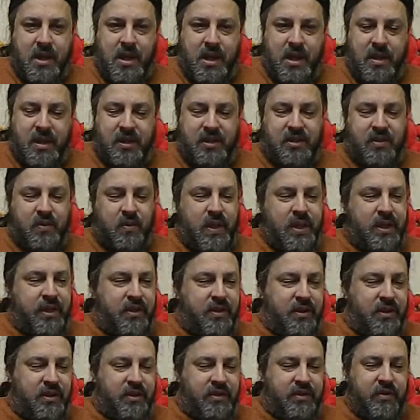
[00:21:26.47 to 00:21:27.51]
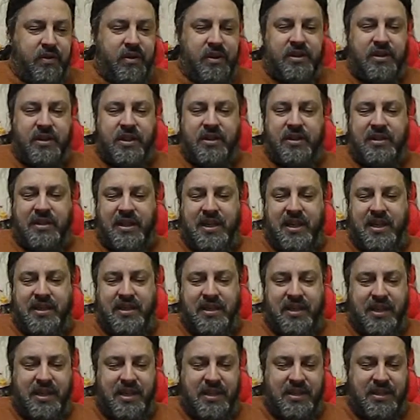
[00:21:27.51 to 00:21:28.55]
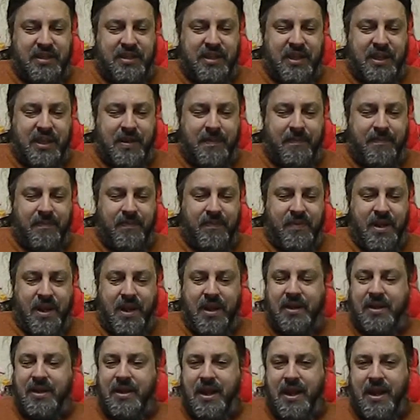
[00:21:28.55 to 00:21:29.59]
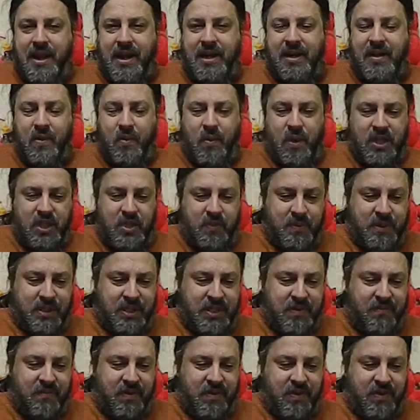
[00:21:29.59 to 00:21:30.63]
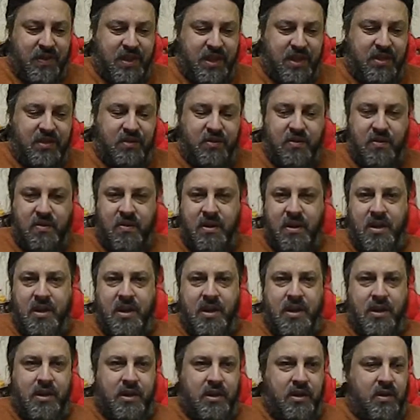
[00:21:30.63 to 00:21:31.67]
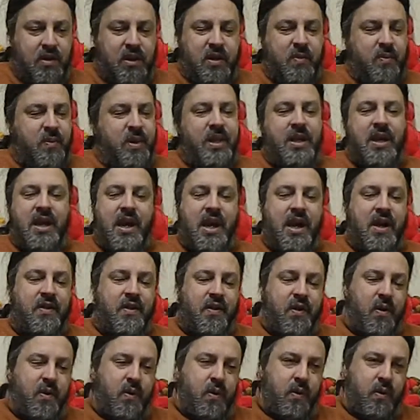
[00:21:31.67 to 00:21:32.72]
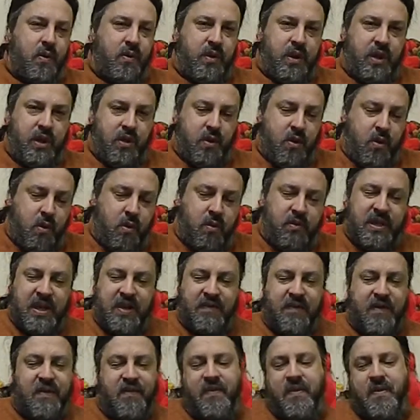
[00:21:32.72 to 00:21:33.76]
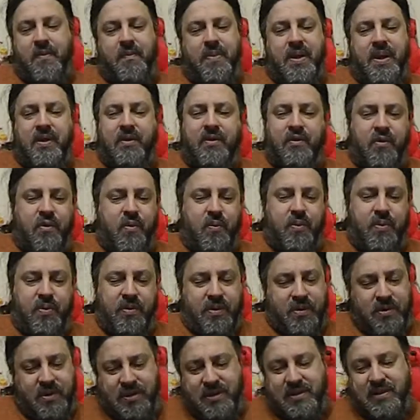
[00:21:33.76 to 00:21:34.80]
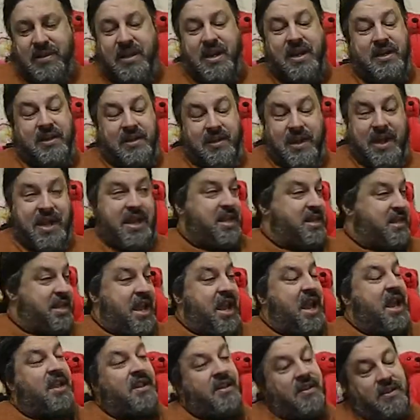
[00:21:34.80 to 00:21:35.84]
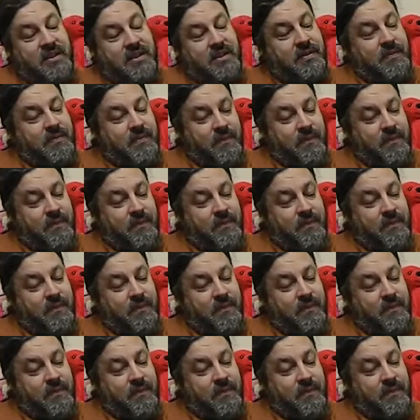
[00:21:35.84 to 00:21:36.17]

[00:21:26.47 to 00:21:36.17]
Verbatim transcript: and this is the way Unix is. Linux is uh, not tied to one specific thing, so you can be either the old F F M P E G group and, and like that